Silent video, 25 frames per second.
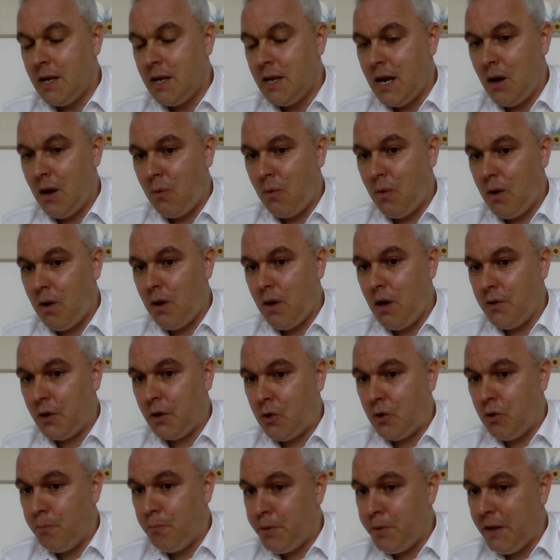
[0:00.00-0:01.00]
Now, at
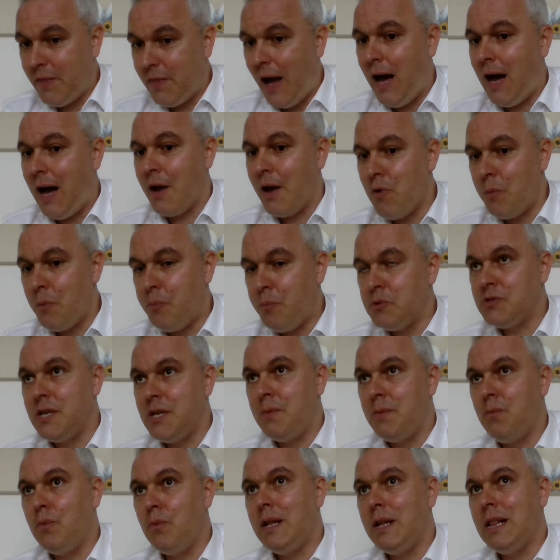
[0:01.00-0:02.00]
the company that I
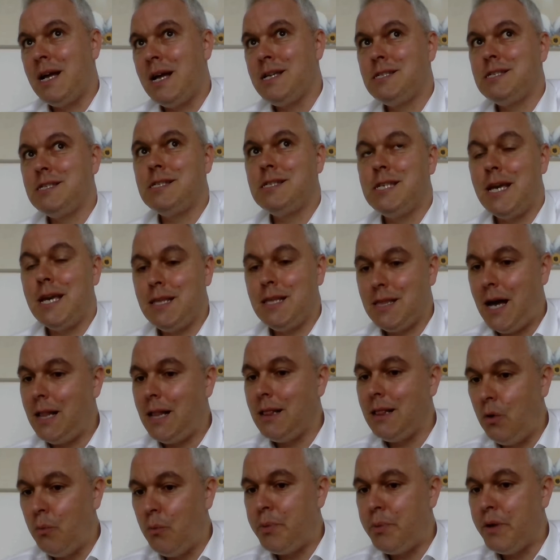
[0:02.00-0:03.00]
represent, we like to take
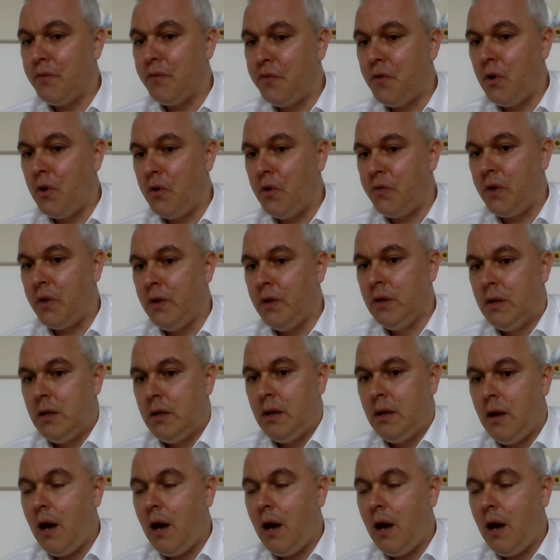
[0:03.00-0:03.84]
that a little bit further,